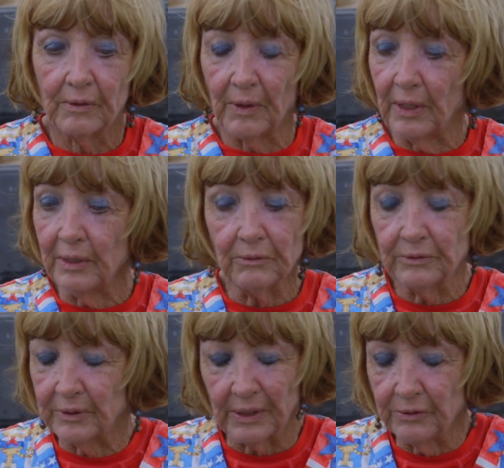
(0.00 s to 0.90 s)
Okay? I
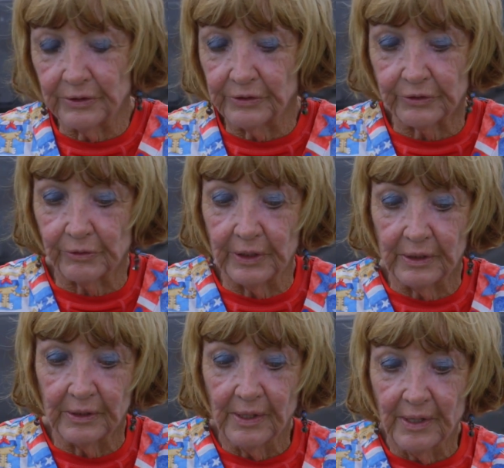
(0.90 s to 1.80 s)
don't, I don't so disagree. Can
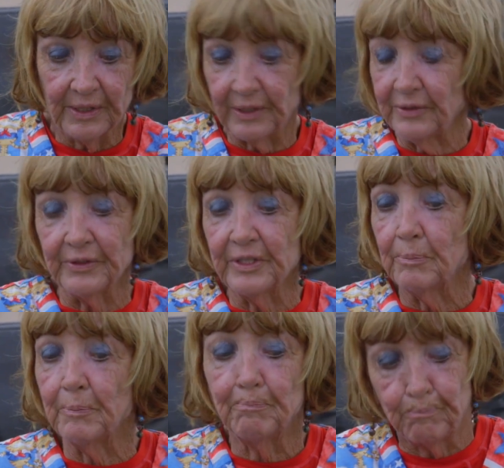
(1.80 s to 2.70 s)
you, can he doesn't you, need
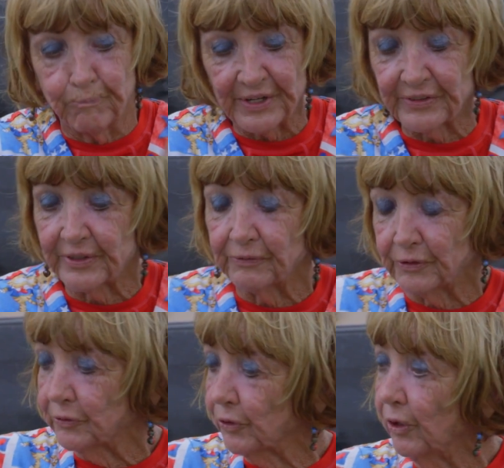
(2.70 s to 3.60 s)
to break stuff
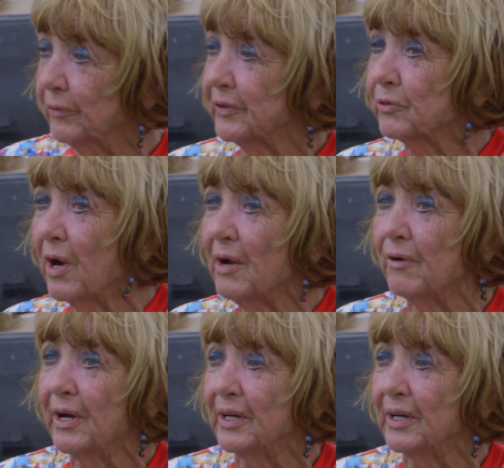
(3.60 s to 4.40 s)
so it's all over the driveway